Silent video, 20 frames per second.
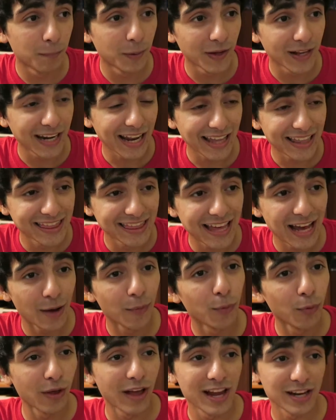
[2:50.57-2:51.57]
but
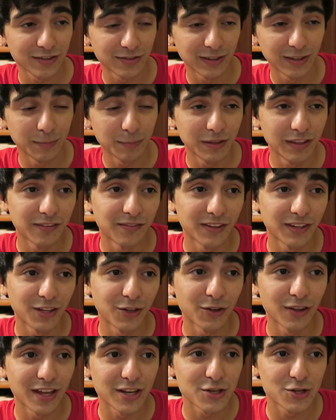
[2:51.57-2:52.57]
that will actually be the
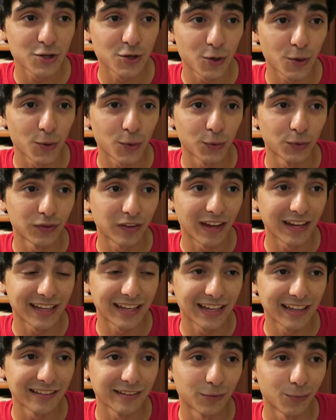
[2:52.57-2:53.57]
video that shows, I
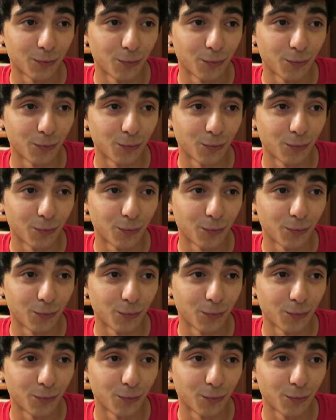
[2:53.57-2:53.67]
guess,